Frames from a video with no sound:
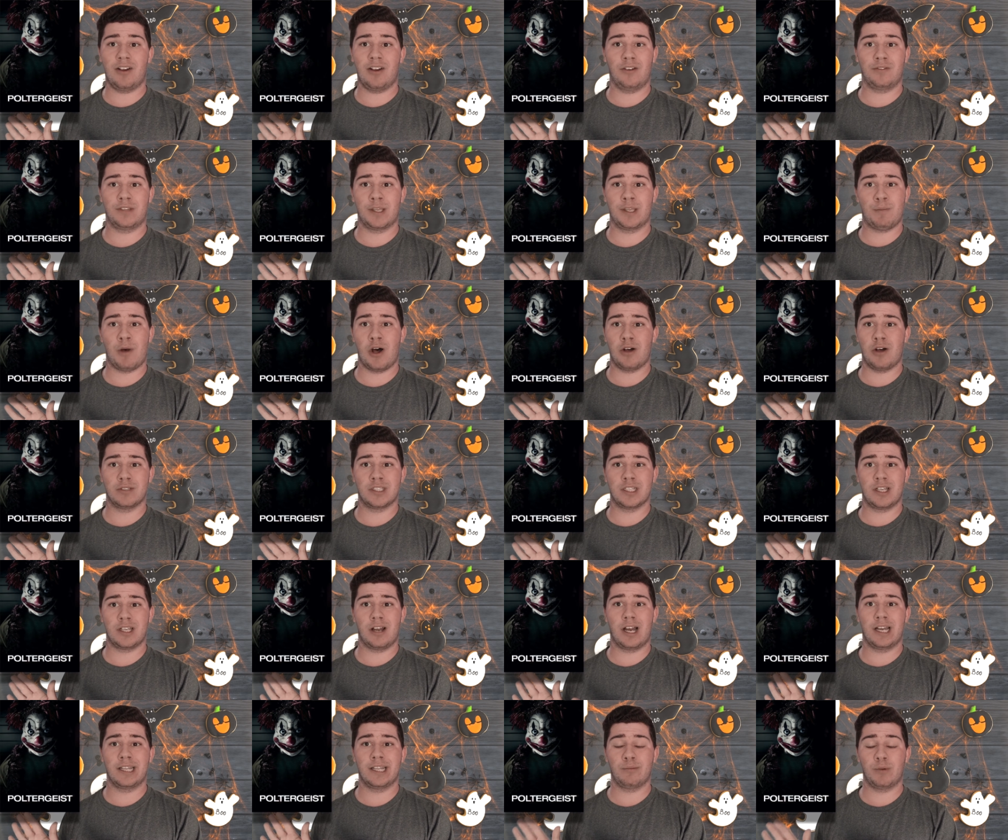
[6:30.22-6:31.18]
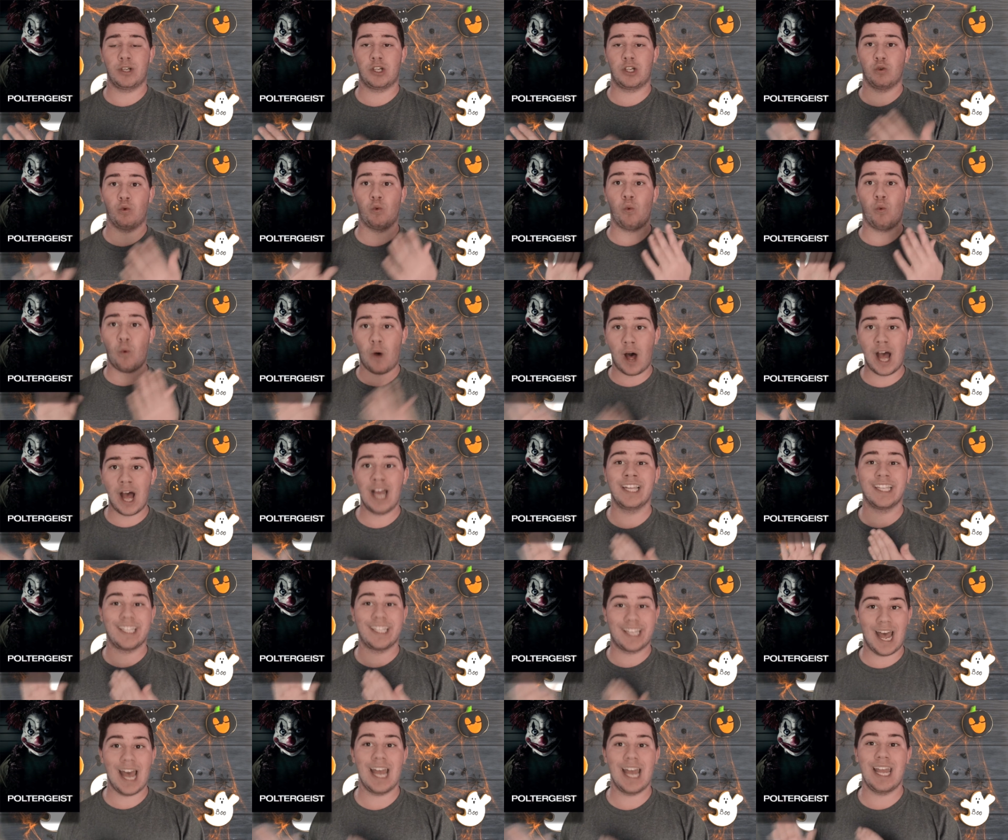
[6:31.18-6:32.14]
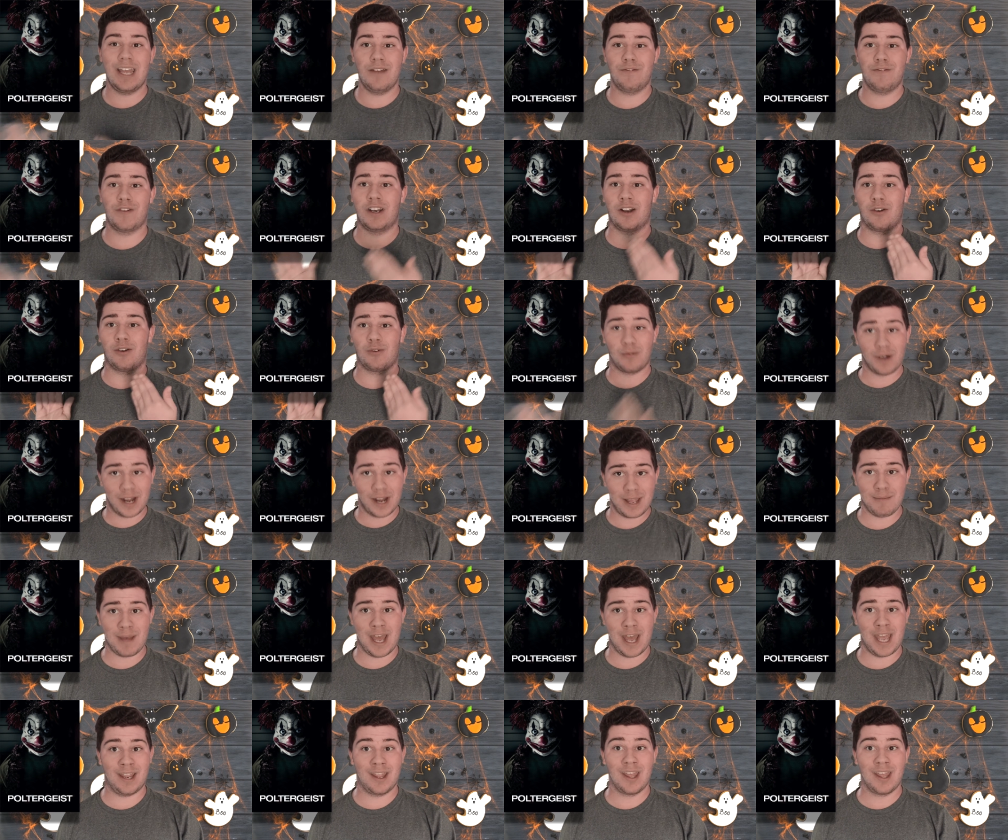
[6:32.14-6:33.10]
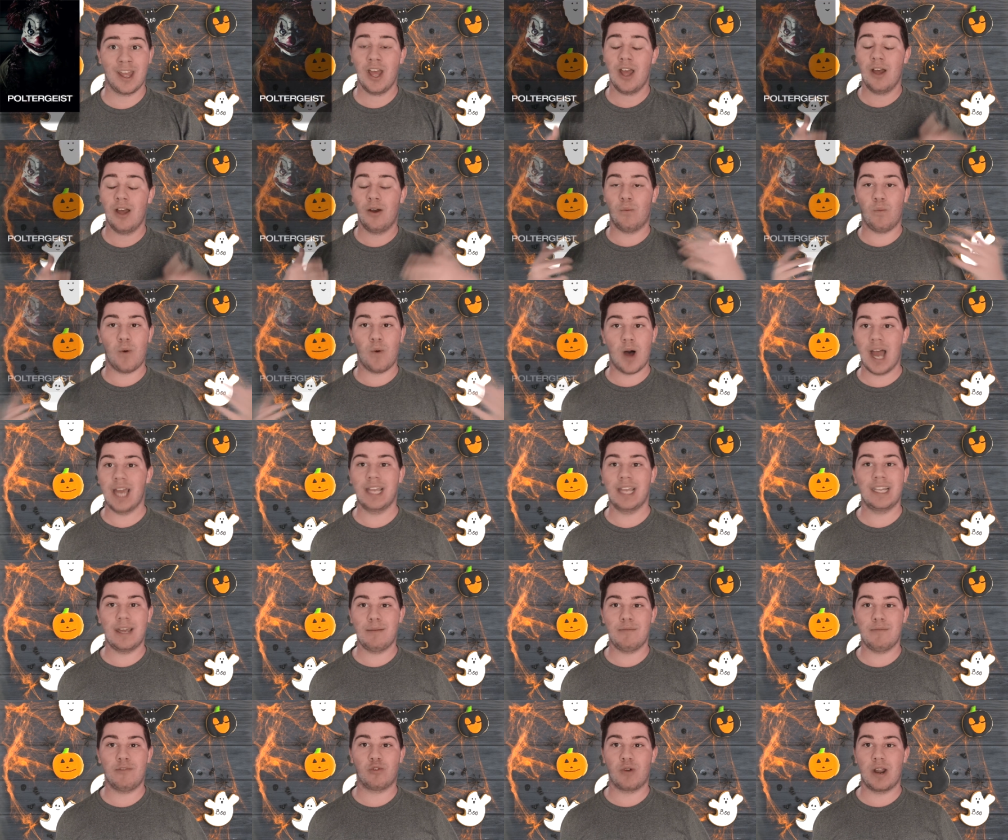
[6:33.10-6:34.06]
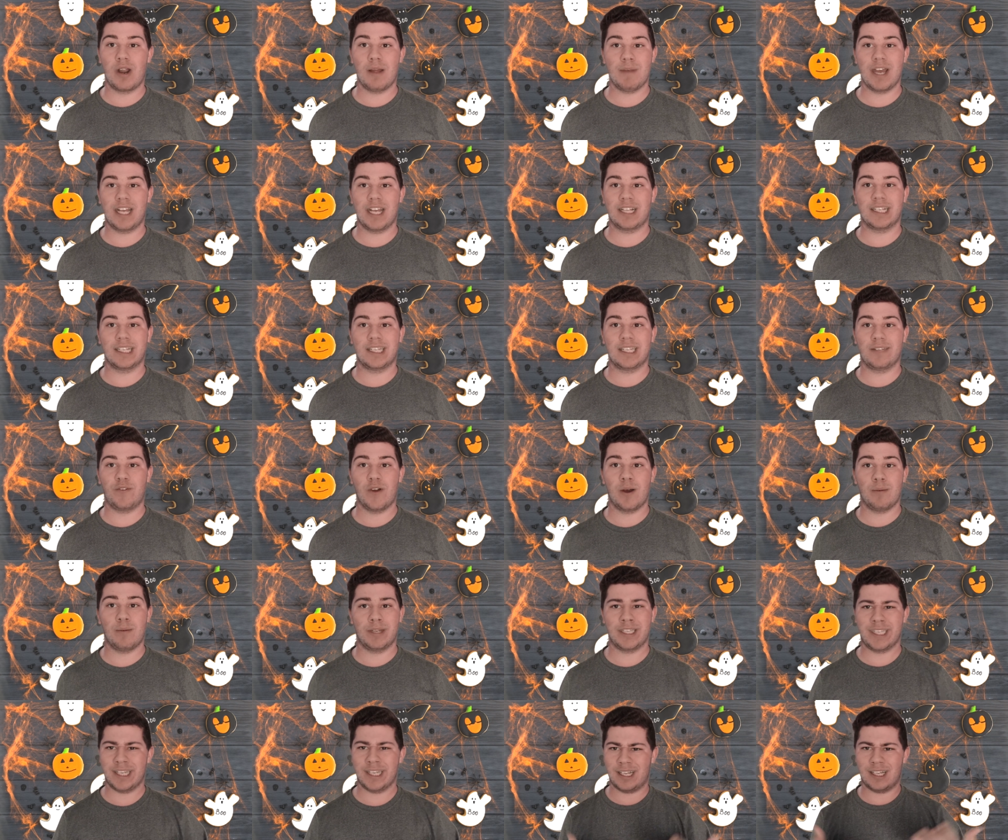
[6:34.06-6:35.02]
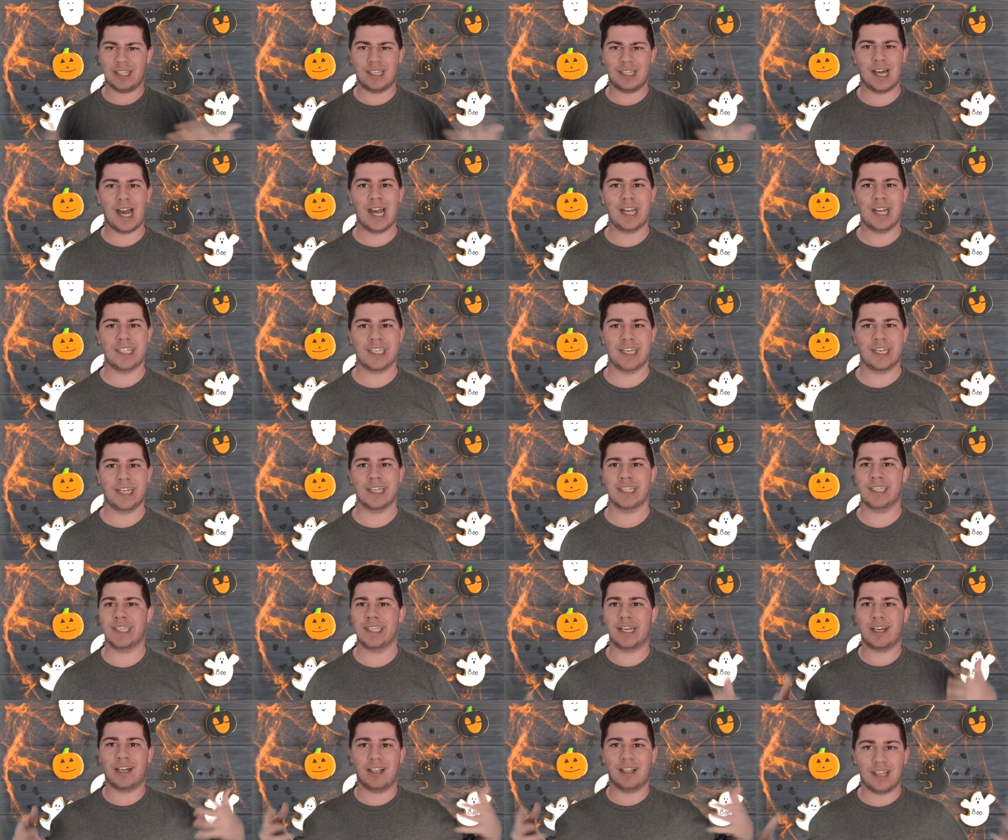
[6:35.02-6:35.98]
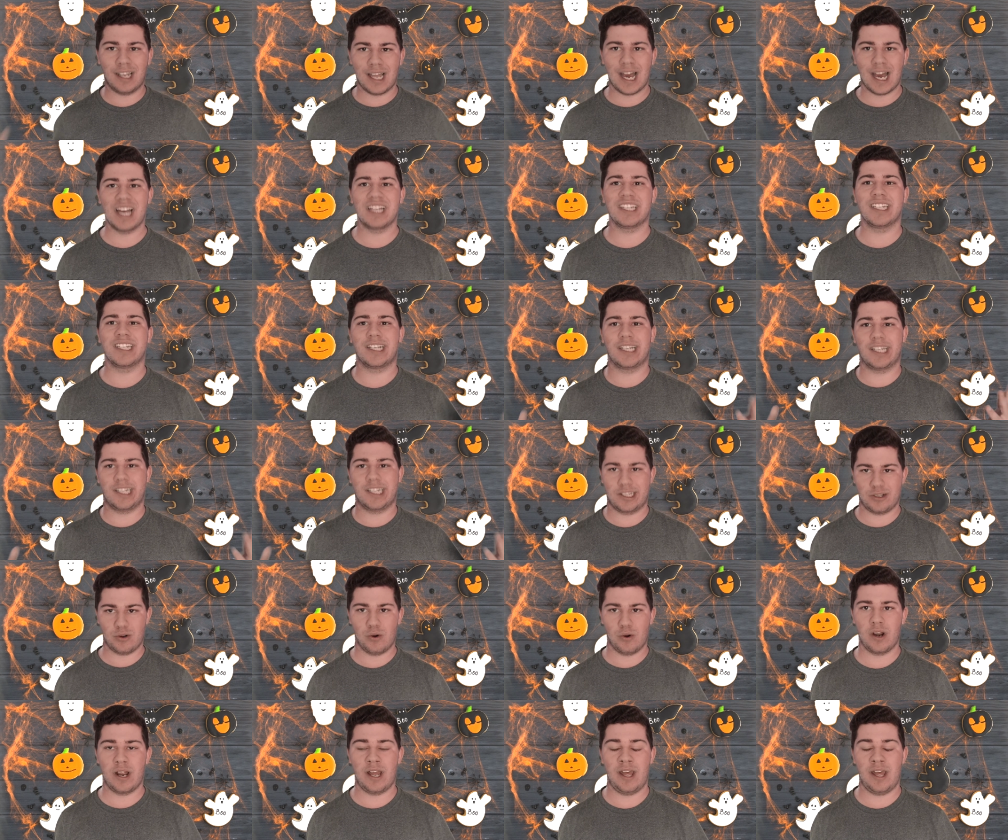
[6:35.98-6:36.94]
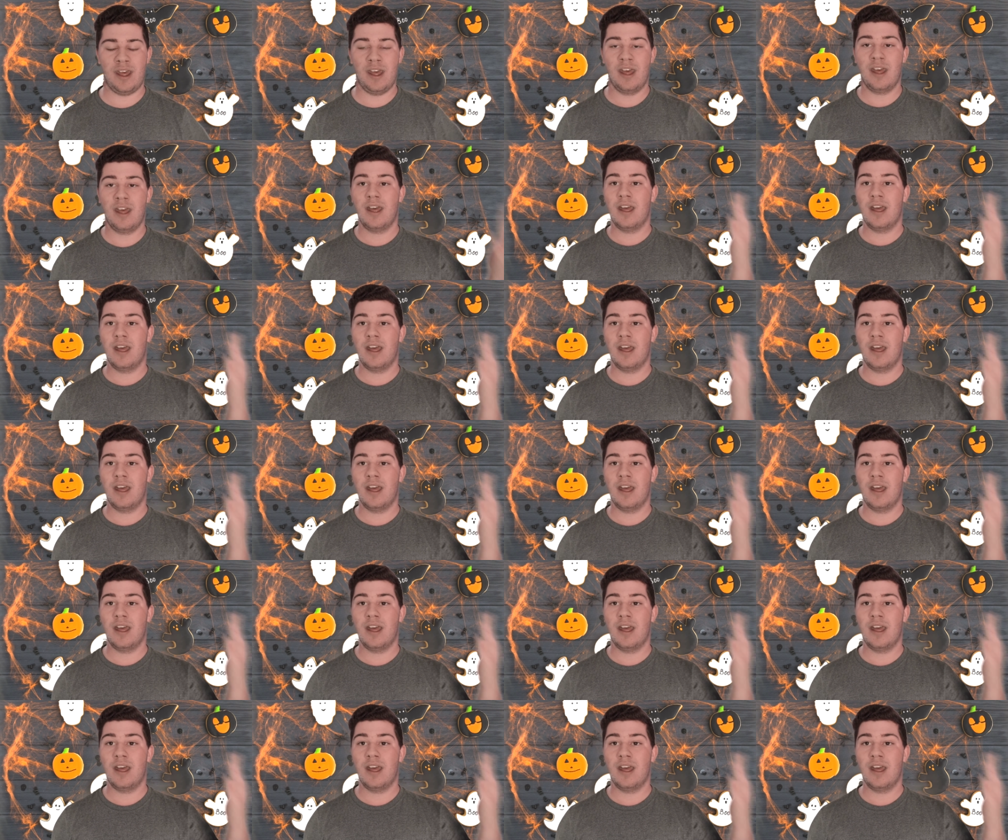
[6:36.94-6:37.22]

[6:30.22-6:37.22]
of the Poltergeist, which, why is that even a remake? Why didn't remake this film? It's a classic. It's a classic story.